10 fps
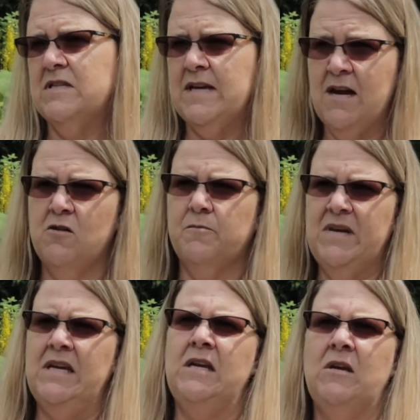tell
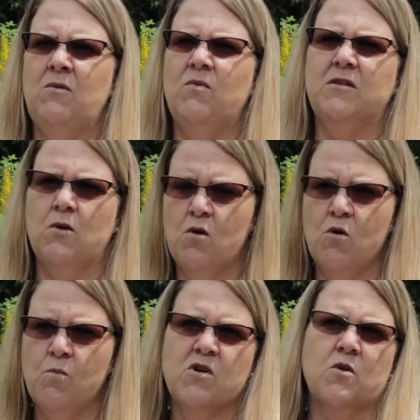me what the
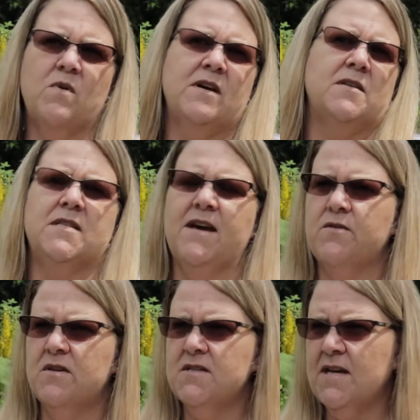homework was, how
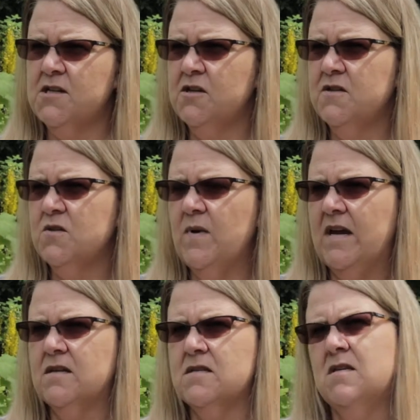the sessions
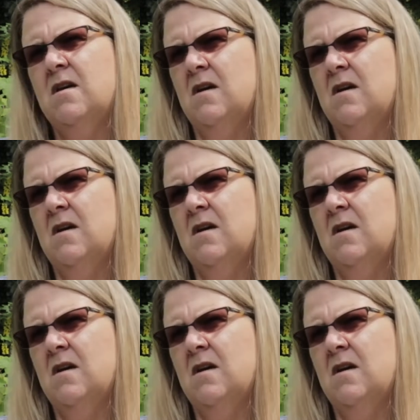went,